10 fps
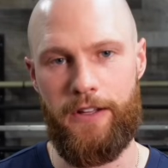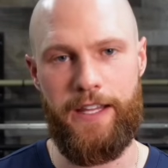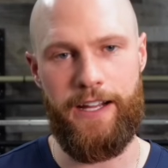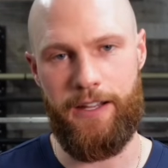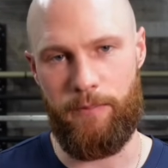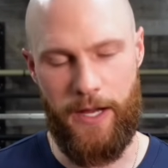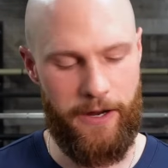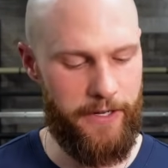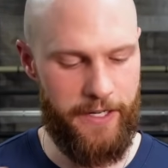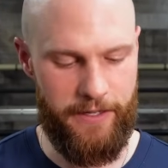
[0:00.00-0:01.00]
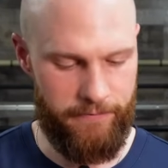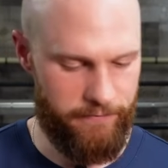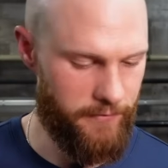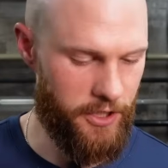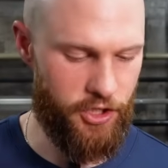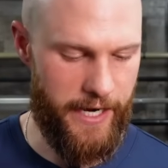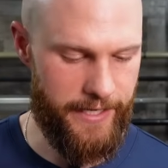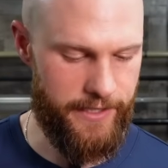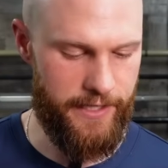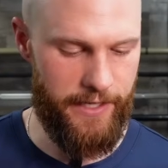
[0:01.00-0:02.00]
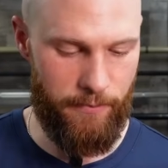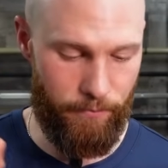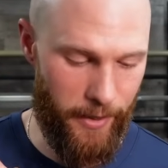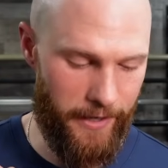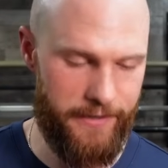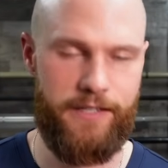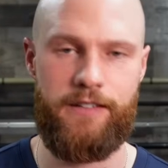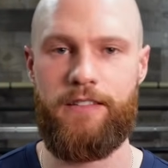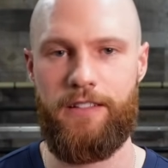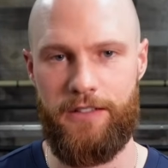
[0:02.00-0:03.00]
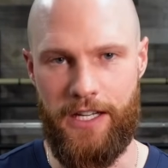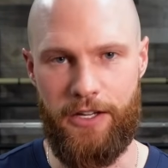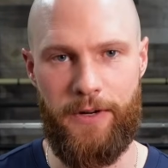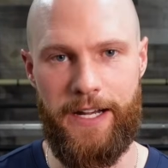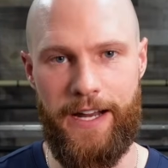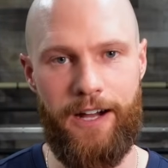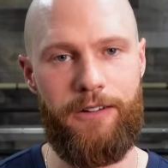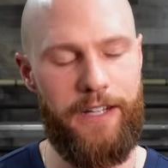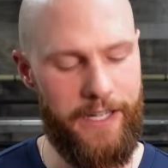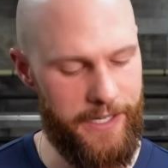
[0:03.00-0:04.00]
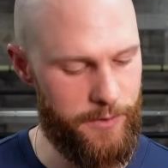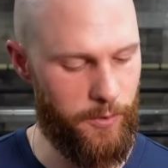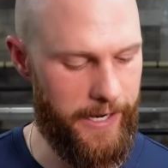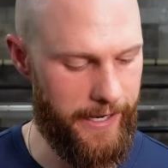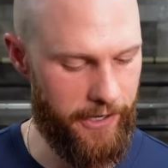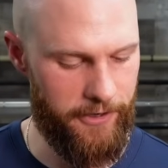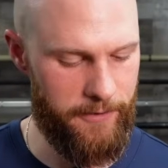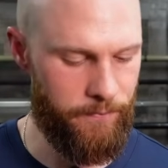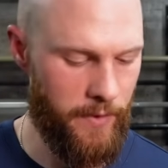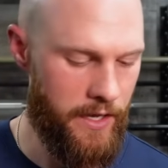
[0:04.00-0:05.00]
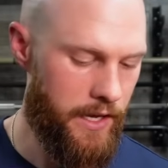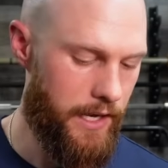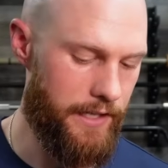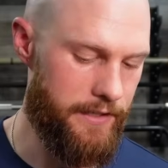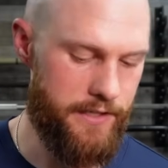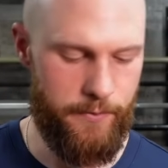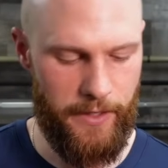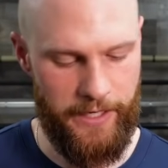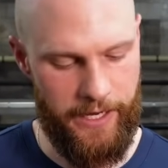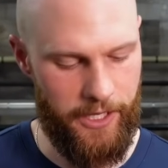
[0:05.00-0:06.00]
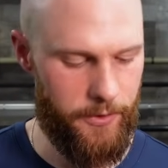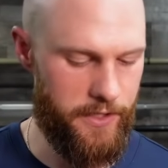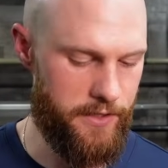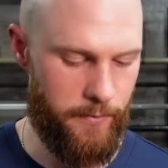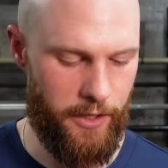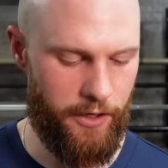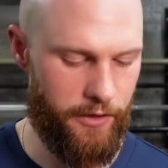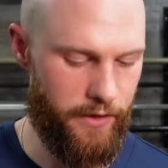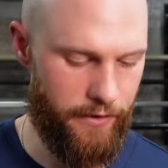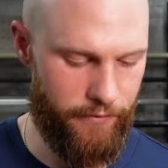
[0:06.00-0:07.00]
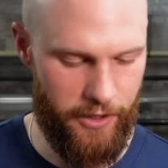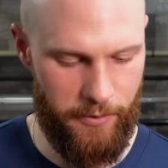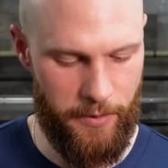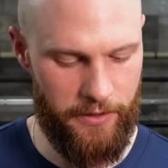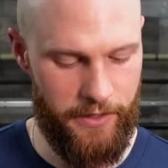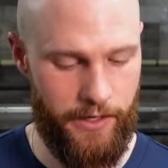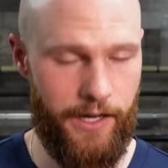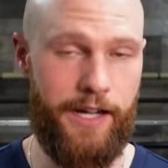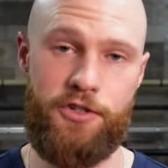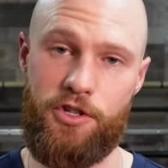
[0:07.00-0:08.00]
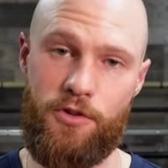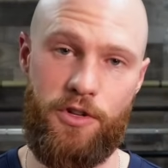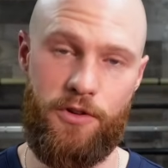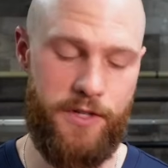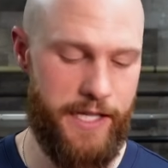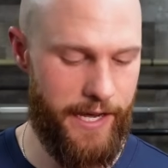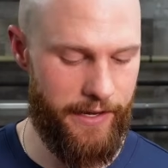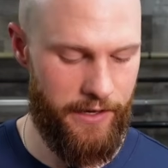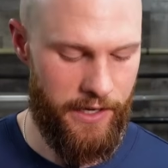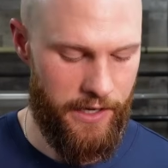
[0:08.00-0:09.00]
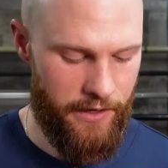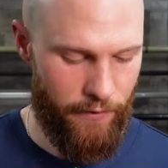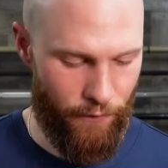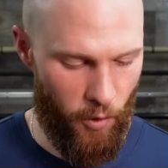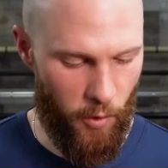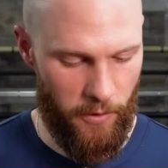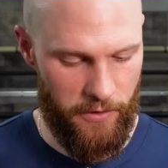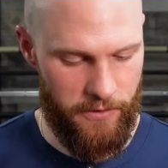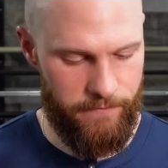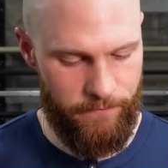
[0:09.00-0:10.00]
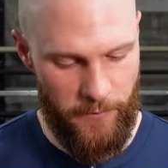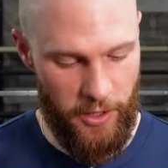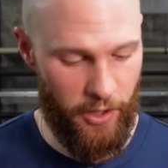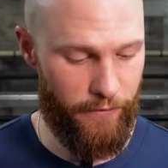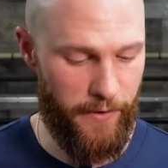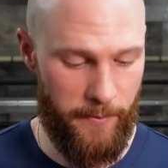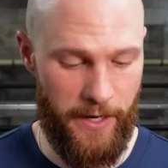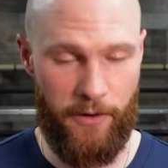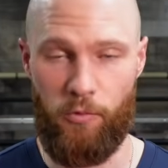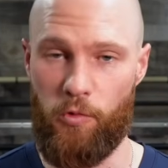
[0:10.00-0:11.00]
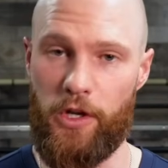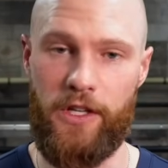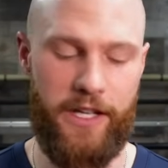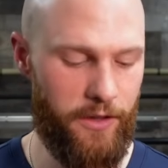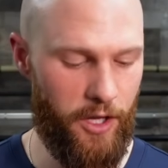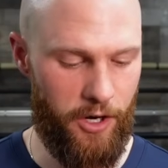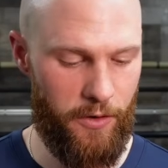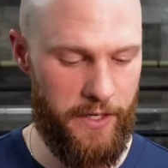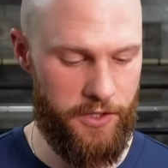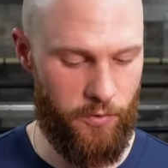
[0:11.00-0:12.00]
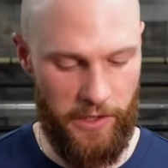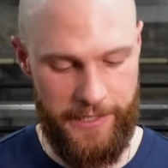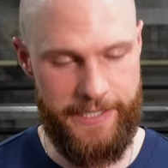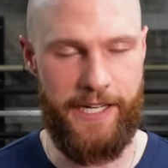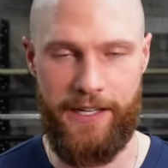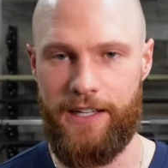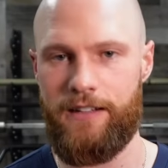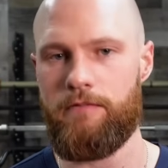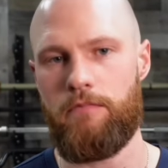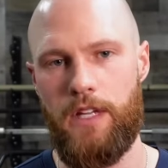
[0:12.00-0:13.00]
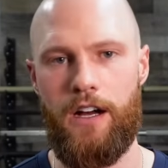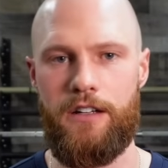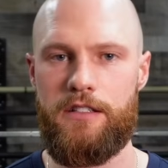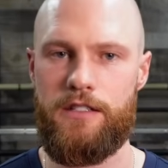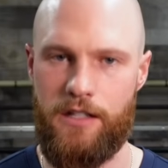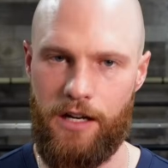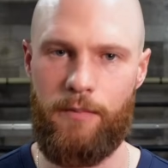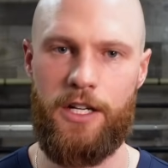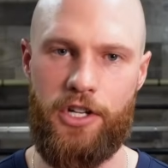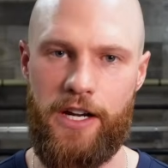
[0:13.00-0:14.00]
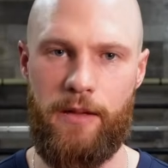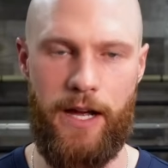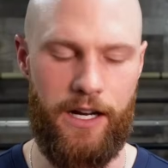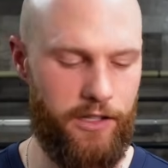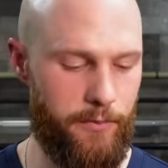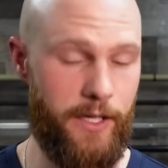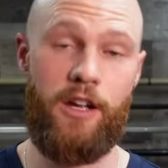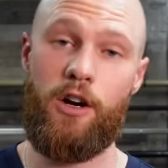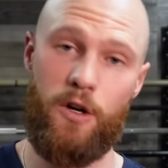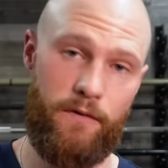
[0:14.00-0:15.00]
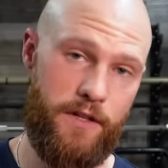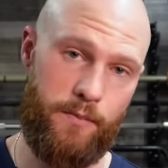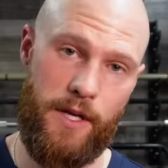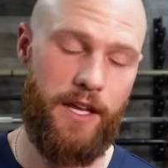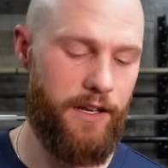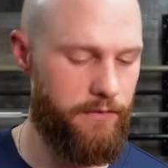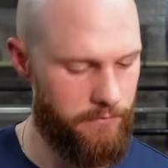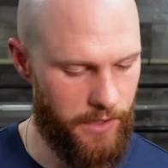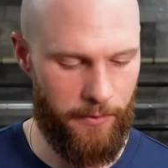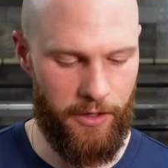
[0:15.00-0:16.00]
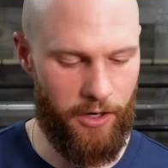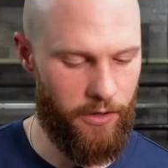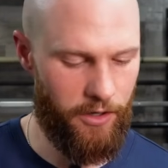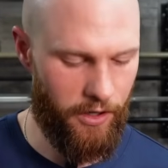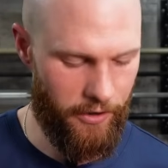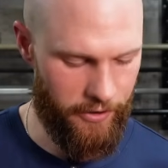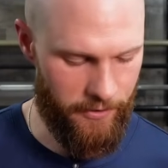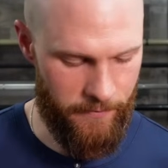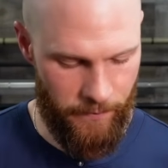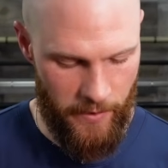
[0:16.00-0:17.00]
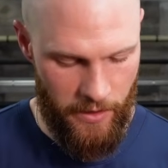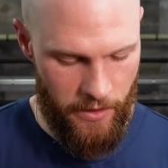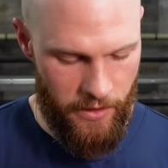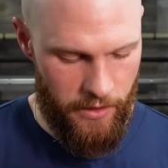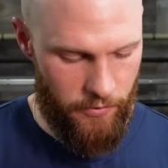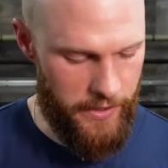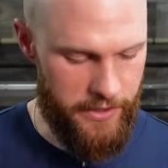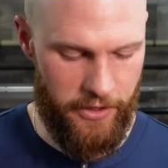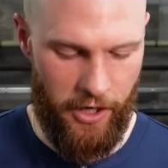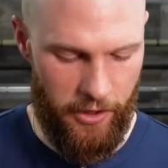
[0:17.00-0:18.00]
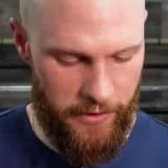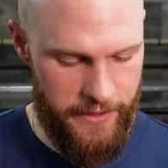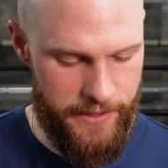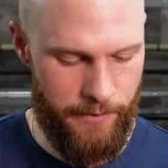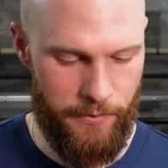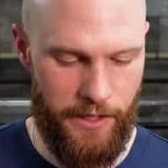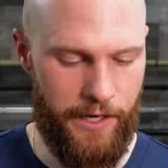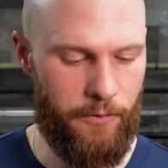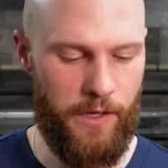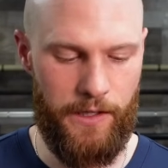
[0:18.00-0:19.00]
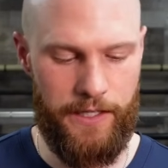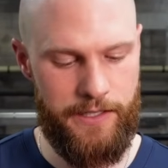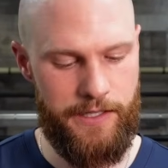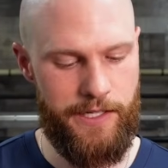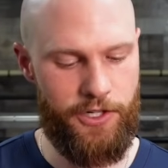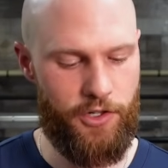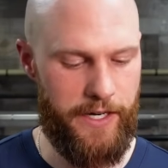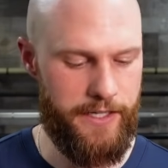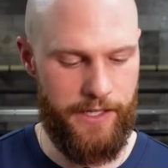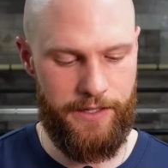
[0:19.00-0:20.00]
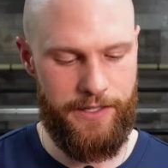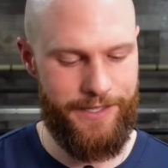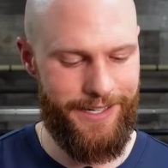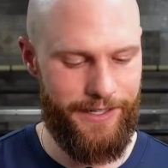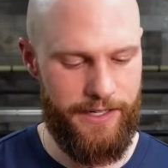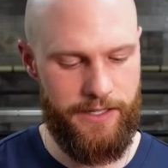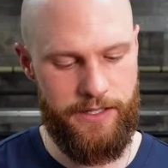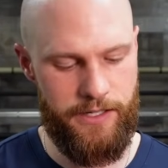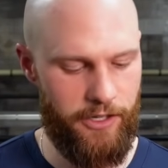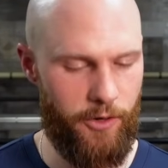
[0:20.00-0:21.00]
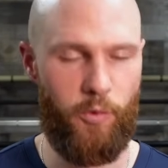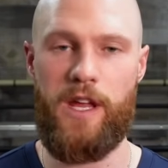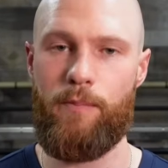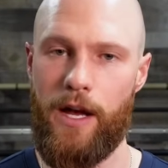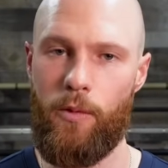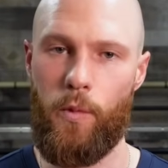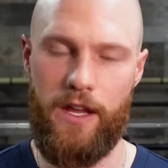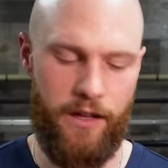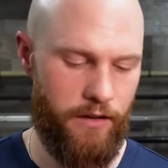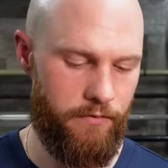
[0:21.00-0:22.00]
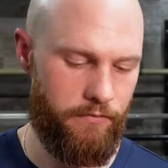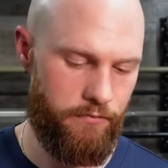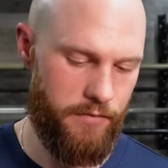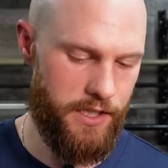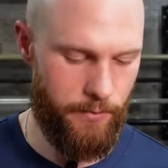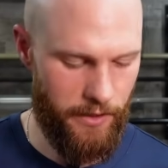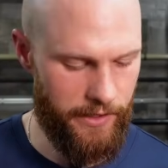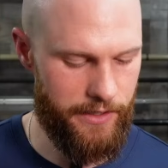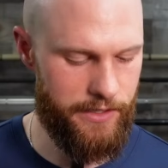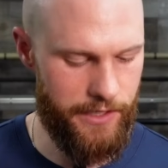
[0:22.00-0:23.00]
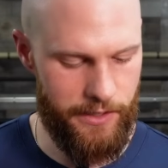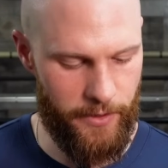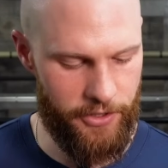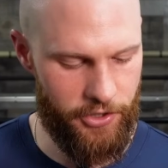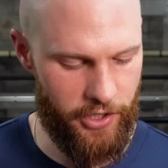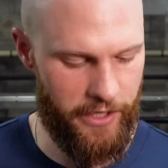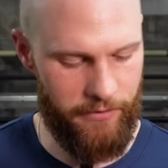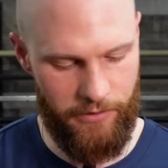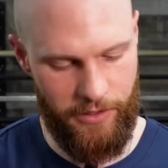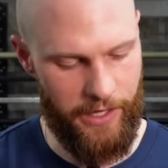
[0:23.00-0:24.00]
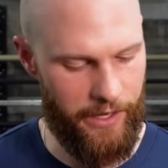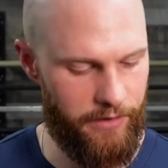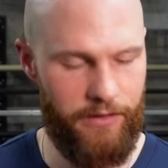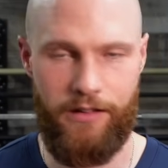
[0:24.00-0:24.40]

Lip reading: on that, comparing it, contrasting it, but tell you right now, it is more accurate. I like to see my calories, my heart rate variability. I do use that for, if I'm at a really low and it's really tanking, yeah, I'll cut my training back a little bit. Or if it's peaking, I'm gonna go a little harder. Resting heart rate, same thing. I really like to see trends on this, not necessarily week by week, but something like a 6-month trend. Look at that,